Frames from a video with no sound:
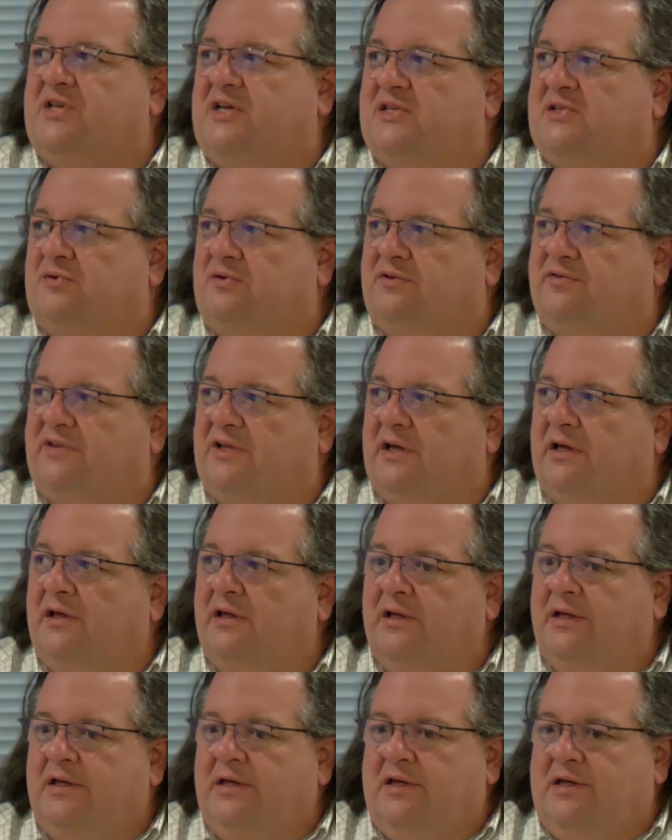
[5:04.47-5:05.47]
that sort of thing.
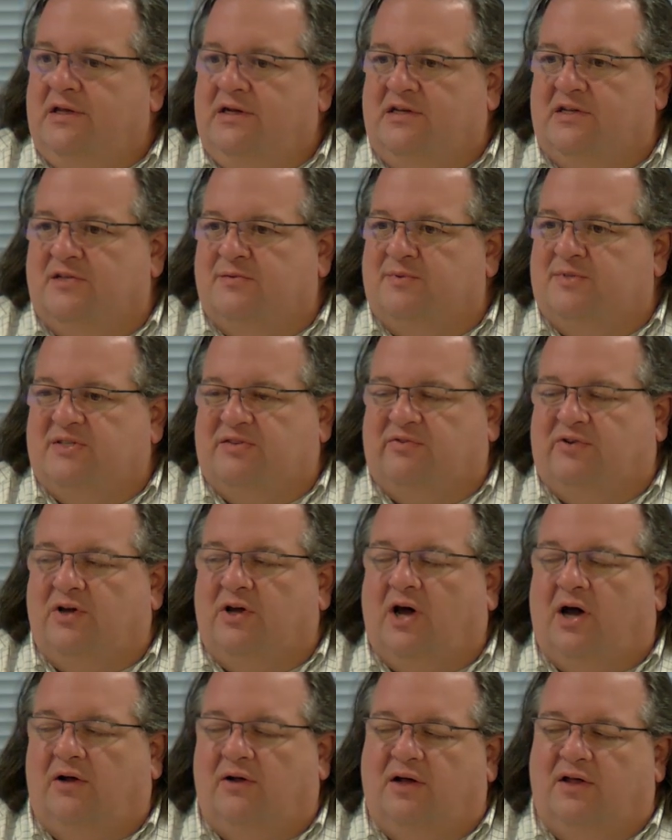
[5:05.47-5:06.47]
Didn't specifically
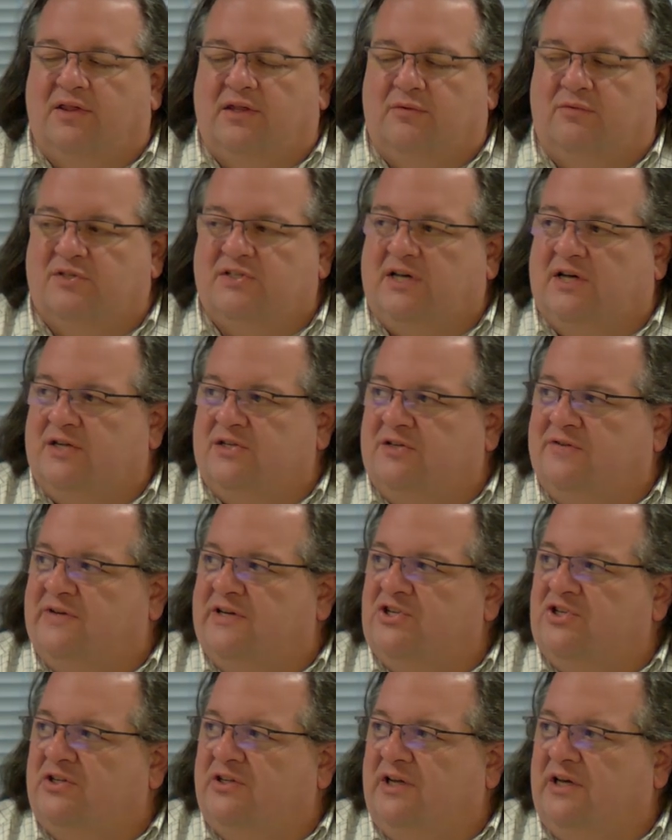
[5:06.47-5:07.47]
call out that it was
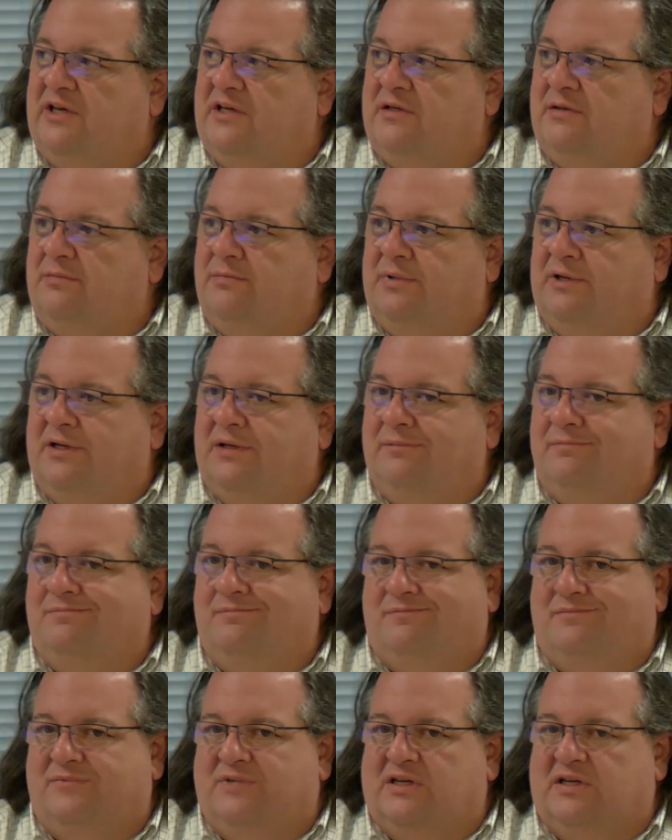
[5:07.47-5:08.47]
conservation land, but
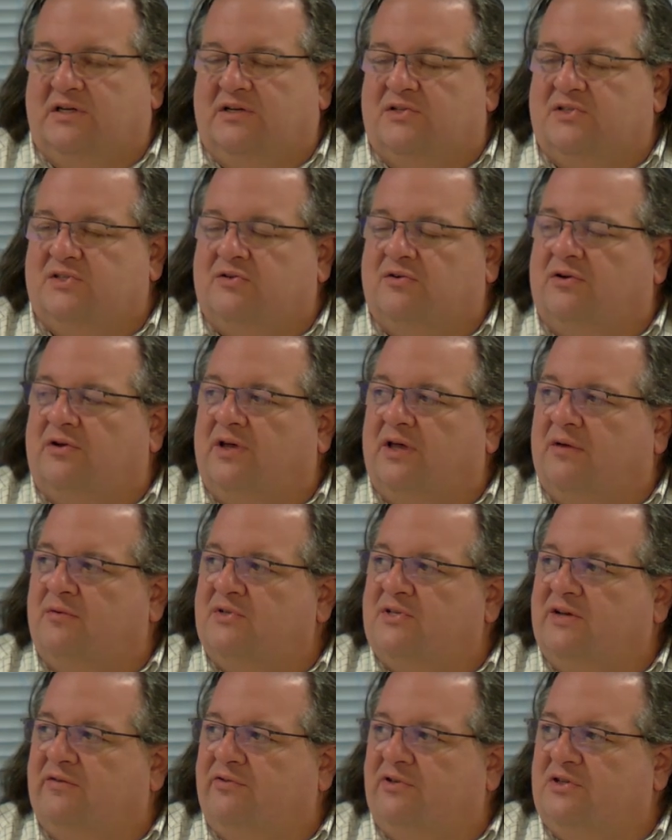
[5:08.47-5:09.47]
didn't also look like it
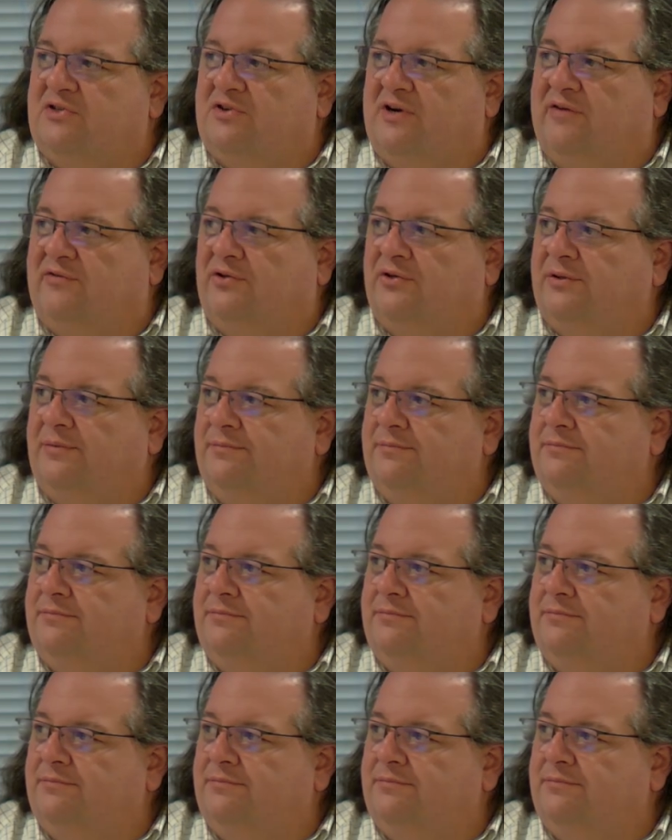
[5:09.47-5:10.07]
was heavily traveled.